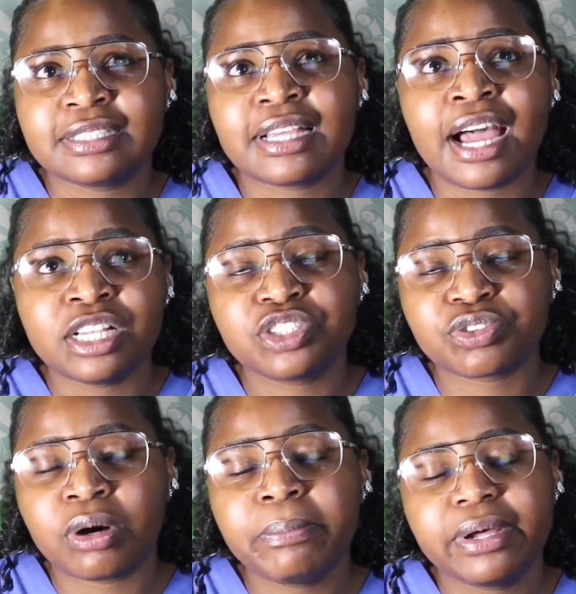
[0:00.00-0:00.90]
and
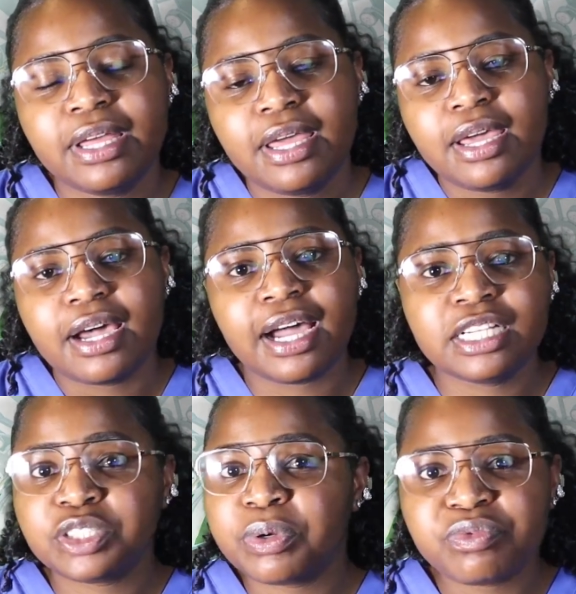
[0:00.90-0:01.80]
scrub, and
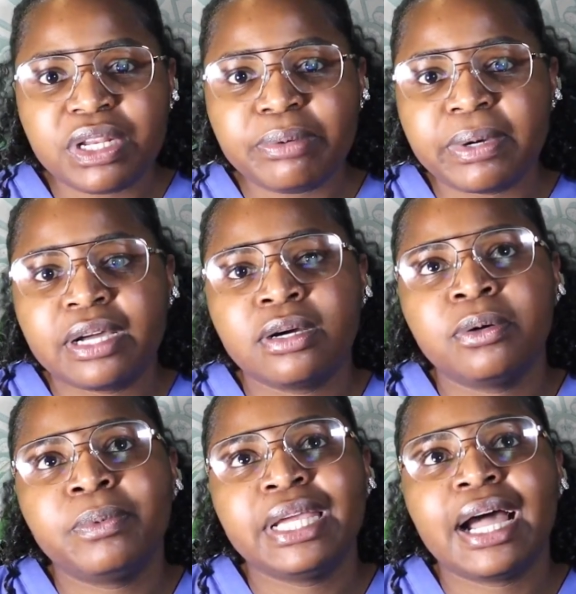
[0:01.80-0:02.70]
it went really well.
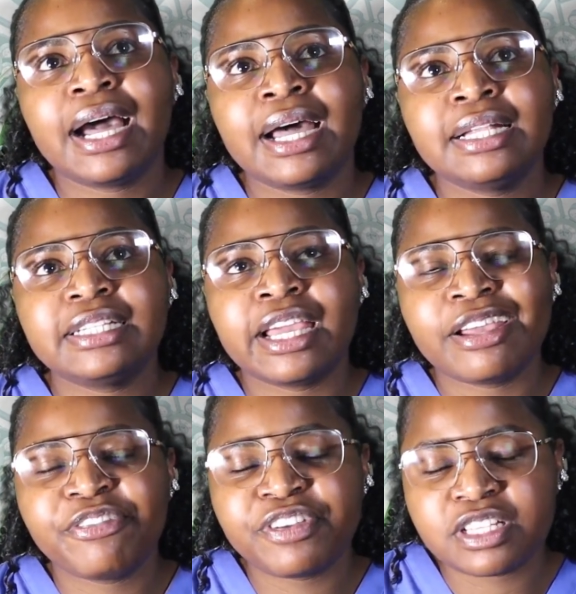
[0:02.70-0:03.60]
We had a
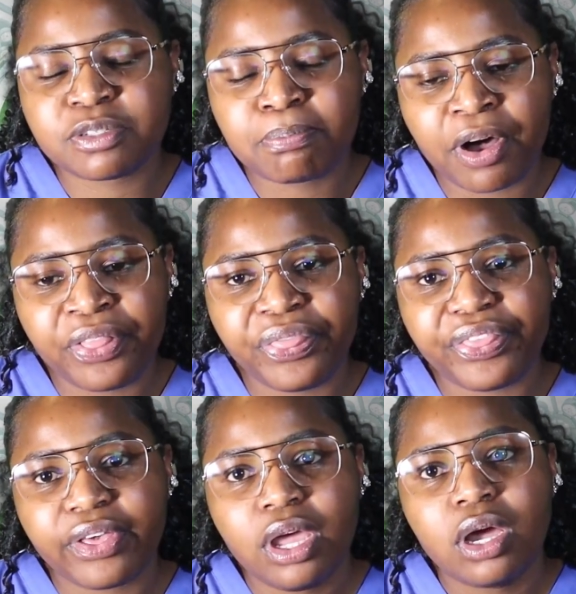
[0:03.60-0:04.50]
first month
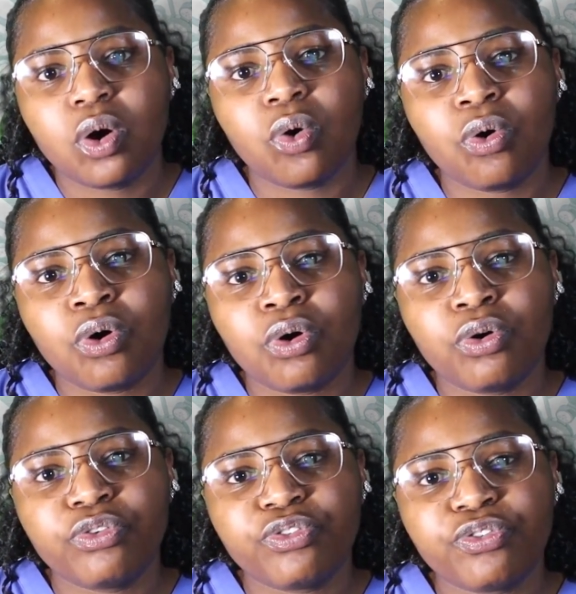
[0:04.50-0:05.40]
of